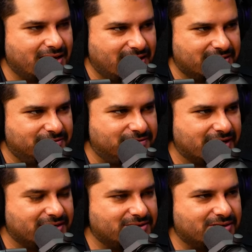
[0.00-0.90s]
another
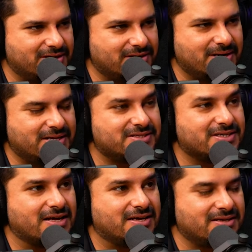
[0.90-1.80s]
friend, uh, another
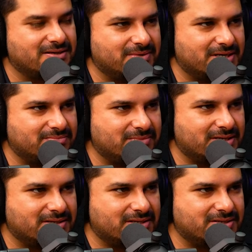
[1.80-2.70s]
son, uh, uh, uh,